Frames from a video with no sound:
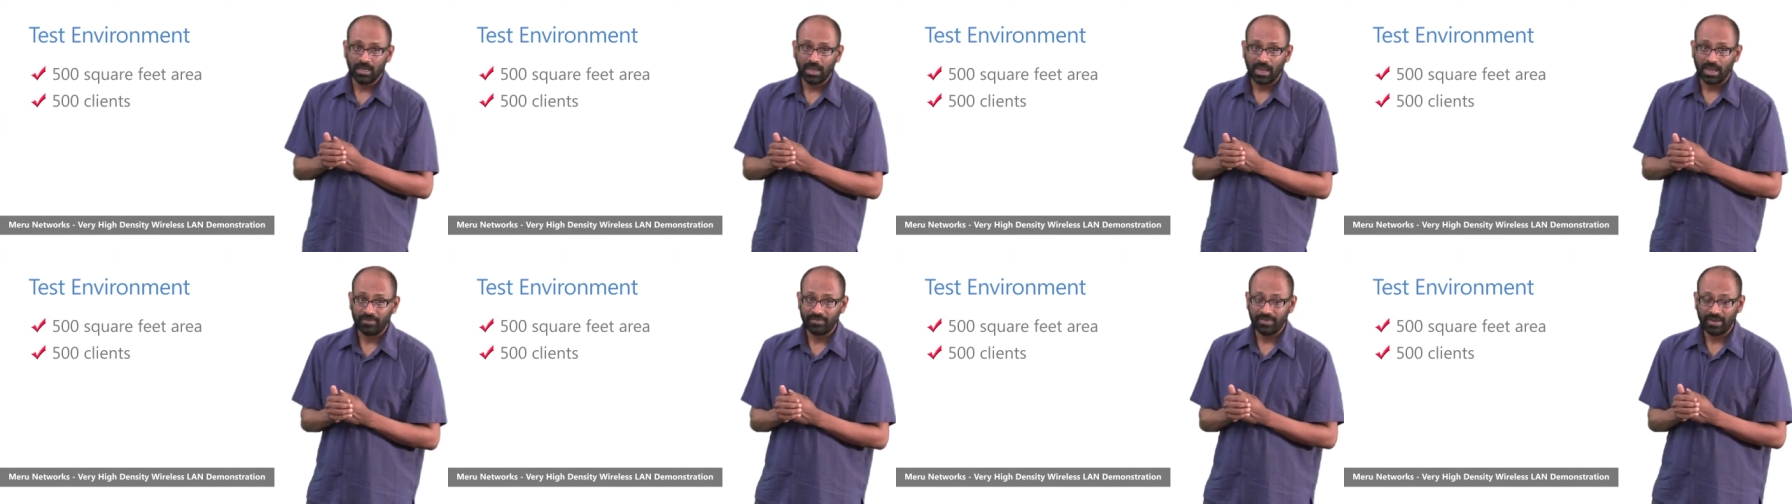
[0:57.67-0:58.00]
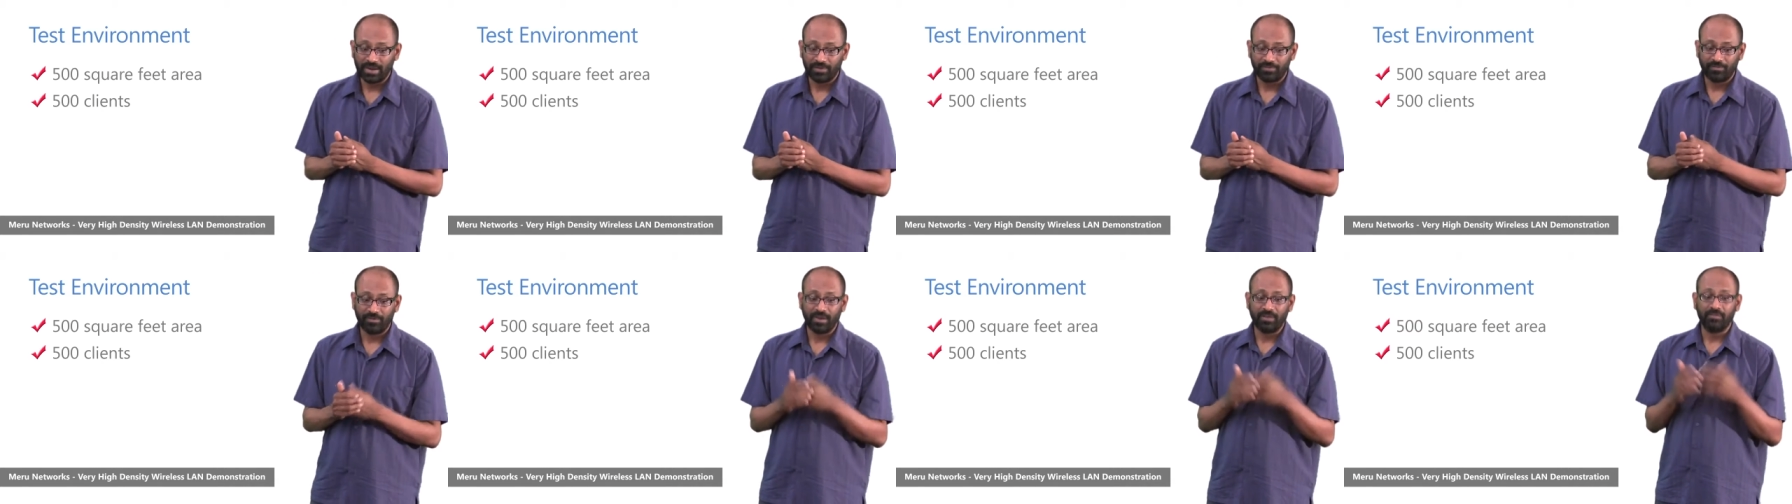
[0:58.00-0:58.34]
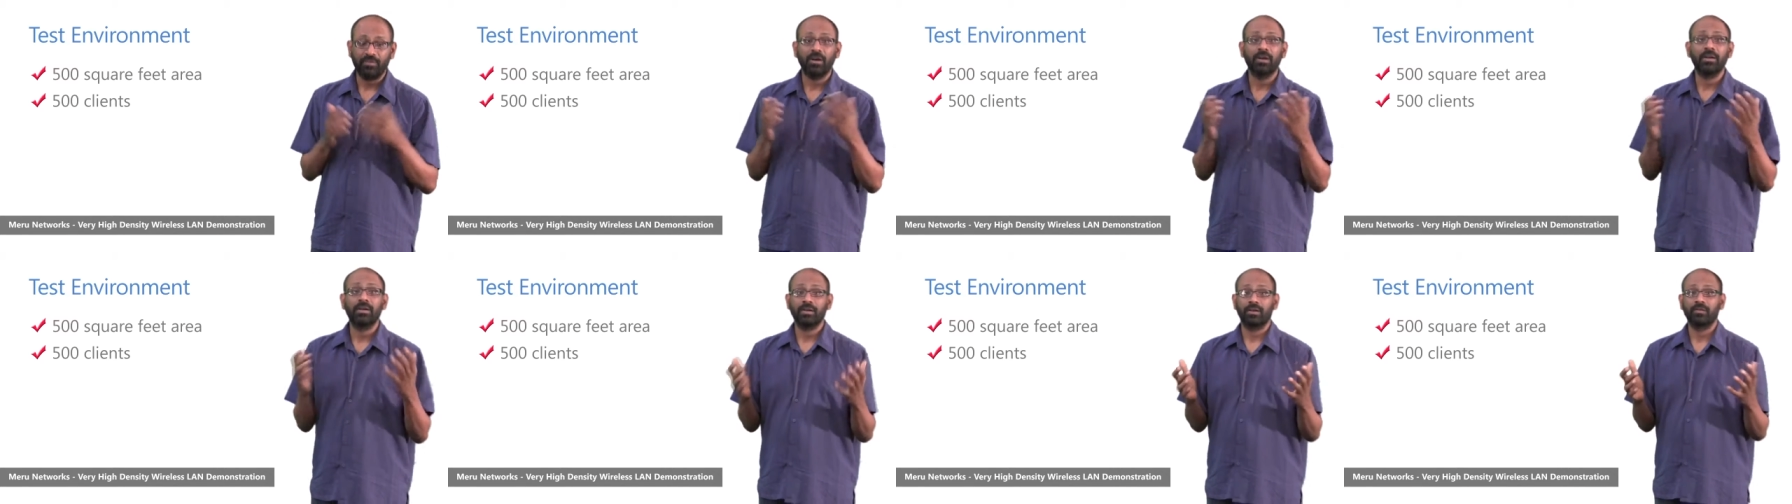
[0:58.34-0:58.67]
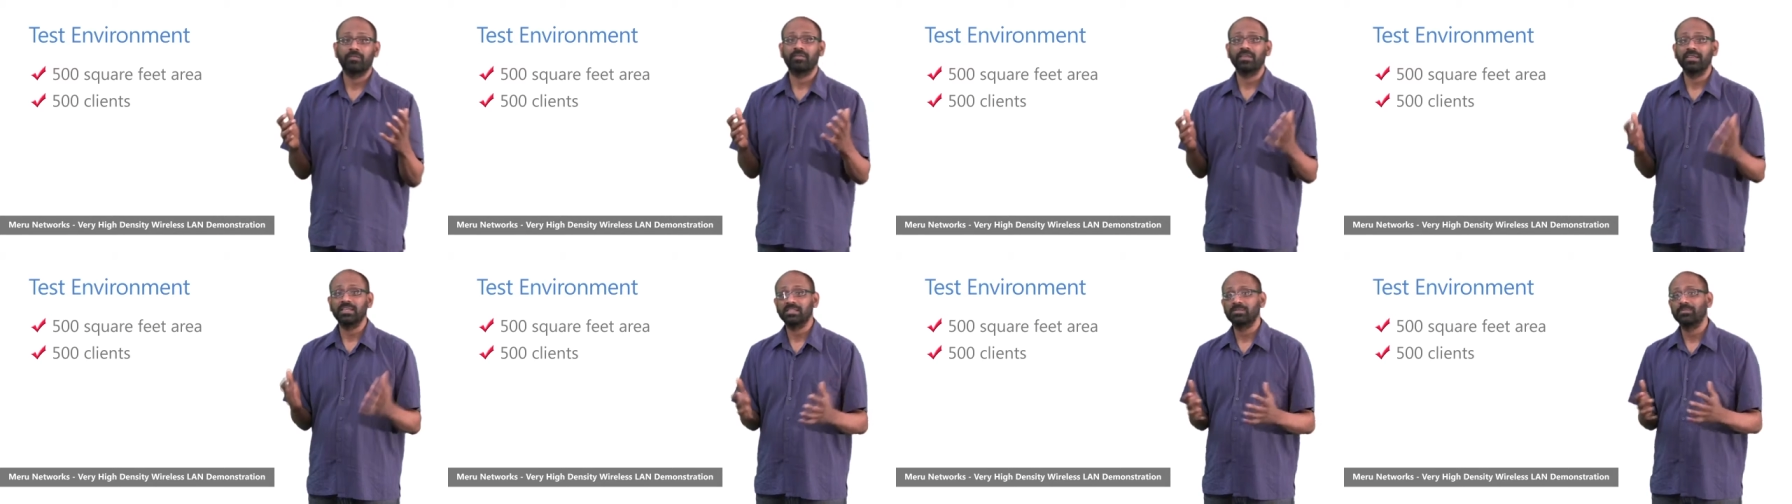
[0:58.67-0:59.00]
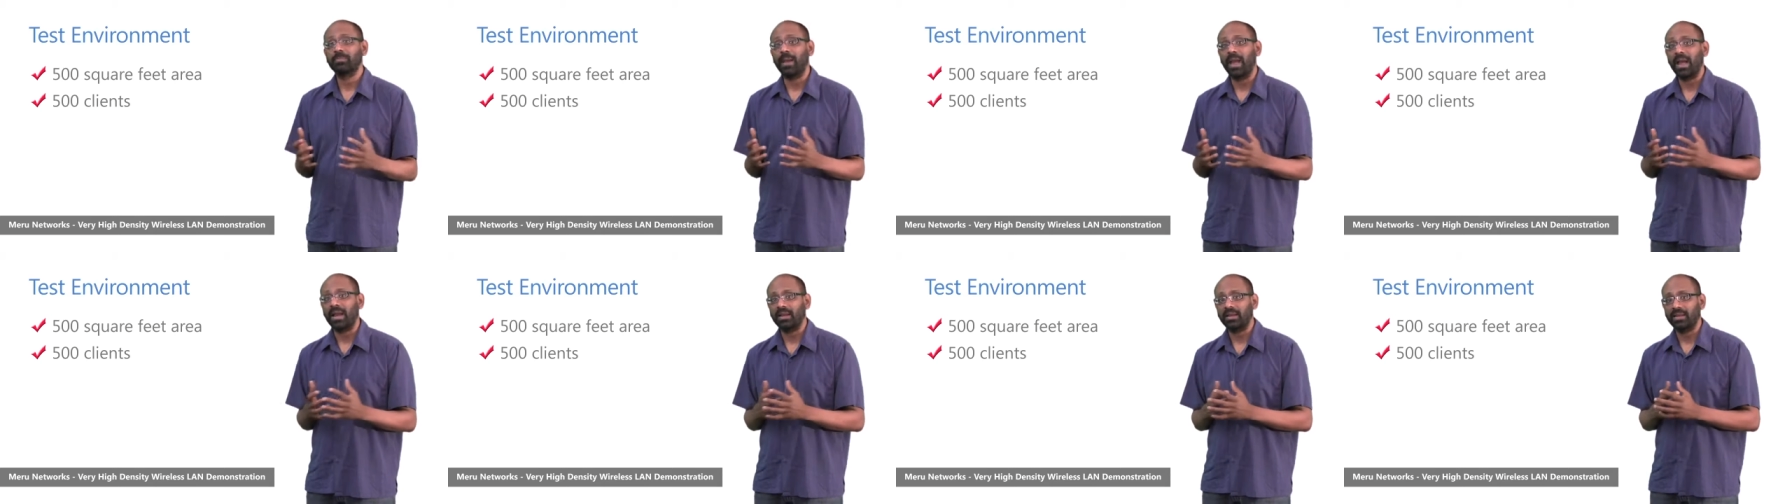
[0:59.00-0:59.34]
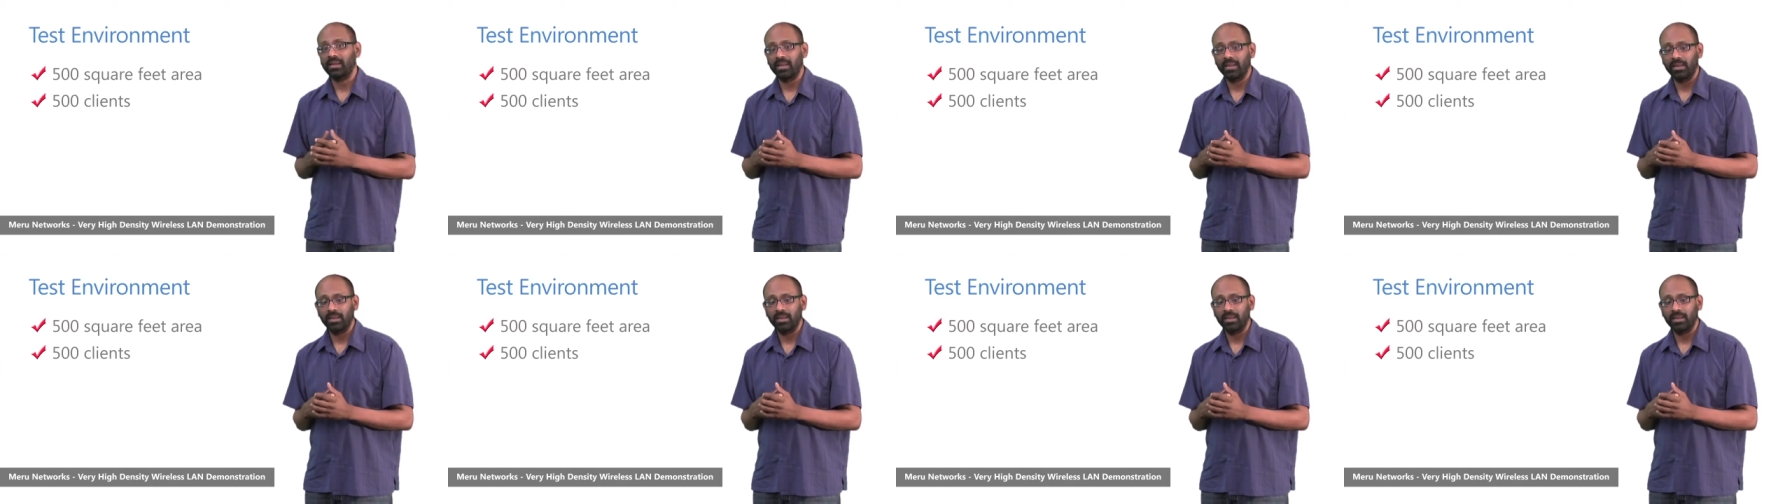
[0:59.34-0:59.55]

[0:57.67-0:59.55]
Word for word: And we had 500 of these packed